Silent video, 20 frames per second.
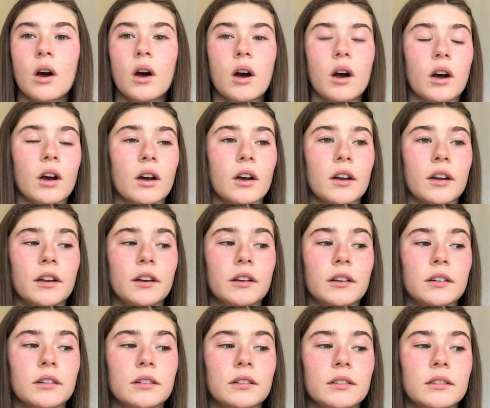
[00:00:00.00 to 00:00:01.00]

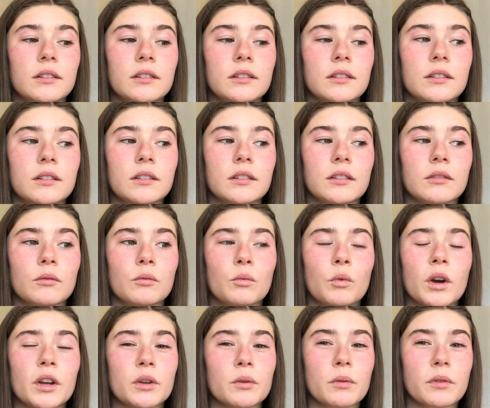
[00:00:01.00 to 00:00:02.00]
on
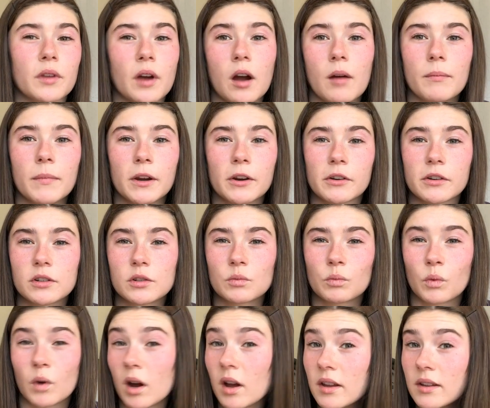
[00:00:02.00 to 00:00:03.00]
what you thought marriage
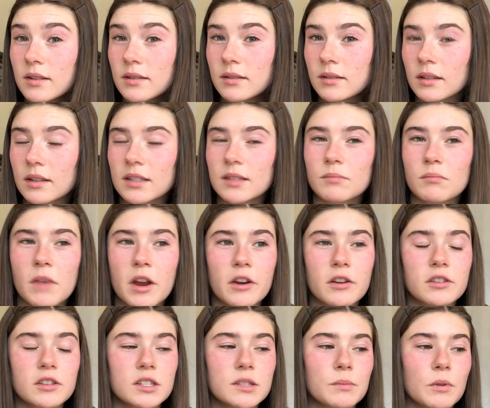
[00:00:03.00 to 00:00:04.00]
was, because
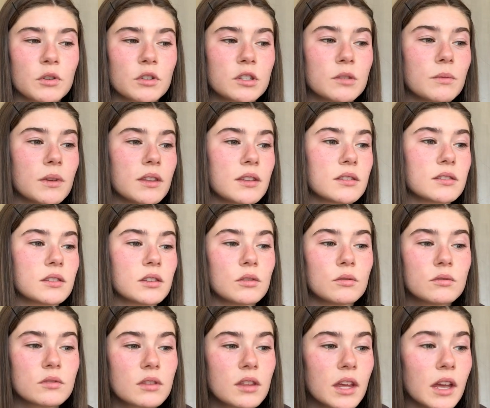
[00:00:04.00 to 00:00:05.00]
marriage is supposed to be this
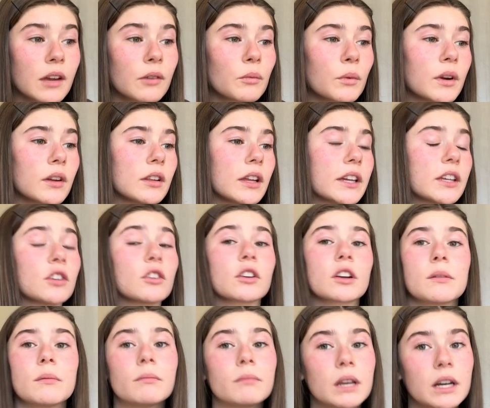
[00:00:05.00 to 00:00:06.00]
huge thing where like you're
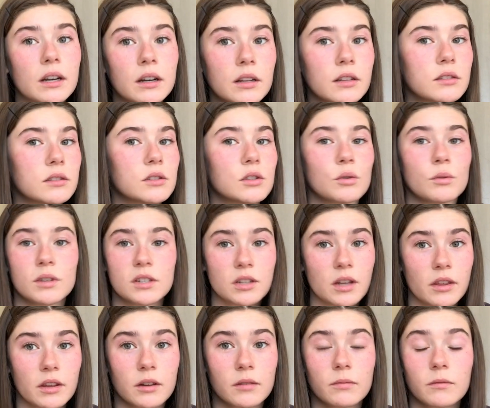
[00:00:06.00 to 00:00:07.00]
committed to each
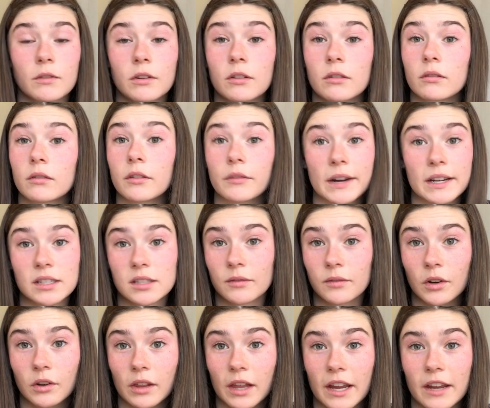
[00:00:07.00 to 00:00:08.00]
other for the rest of
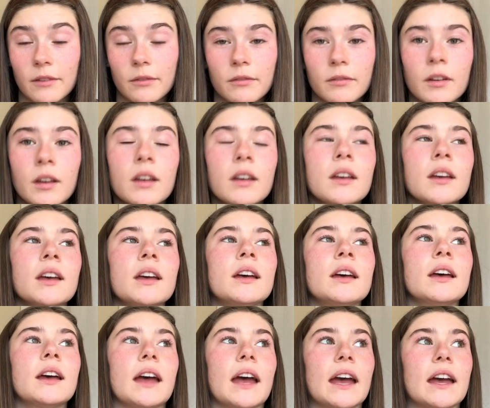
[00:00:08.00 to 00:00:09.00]
your life,
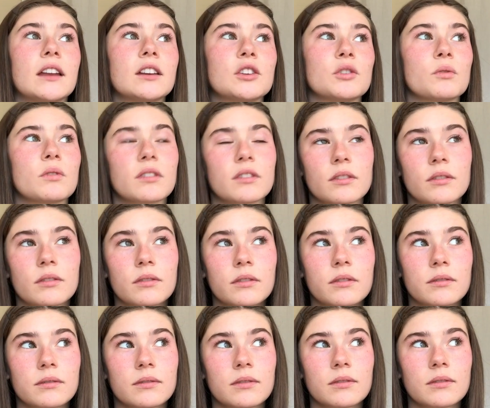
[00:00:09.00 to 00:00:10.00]
and you
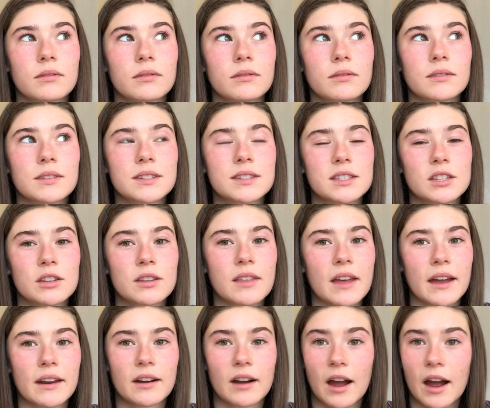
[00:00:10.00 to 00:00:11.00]
see
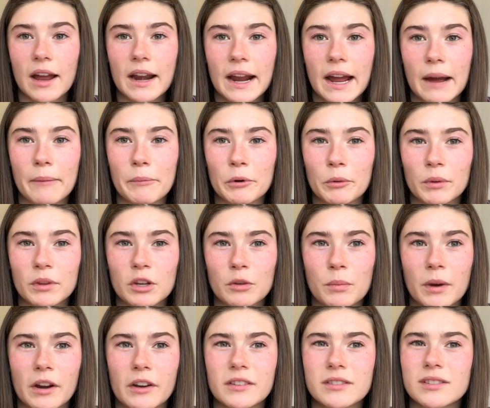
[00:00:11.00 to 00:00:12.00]
that not happen with your
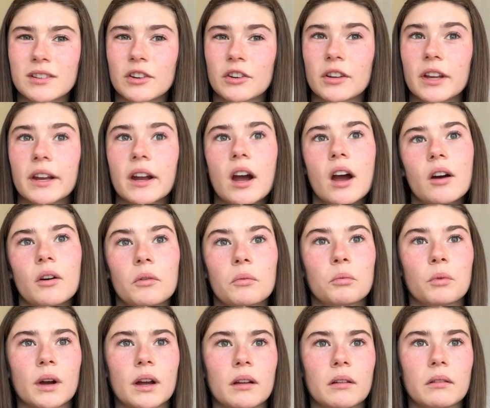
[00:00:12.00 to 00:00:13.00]
parents and you're like, oh
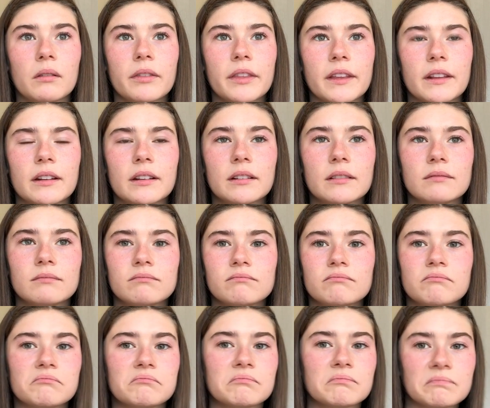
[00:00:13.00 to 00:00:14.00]
well, then
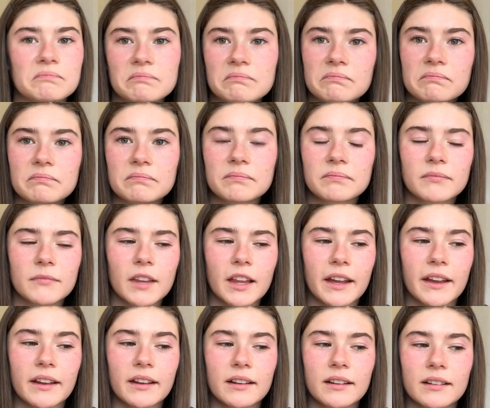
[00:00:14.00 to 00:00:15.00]

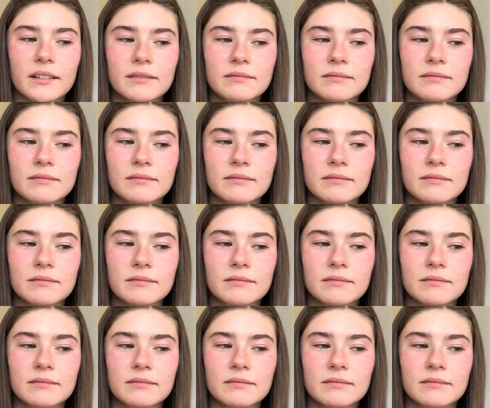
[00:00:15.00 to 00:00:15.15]
like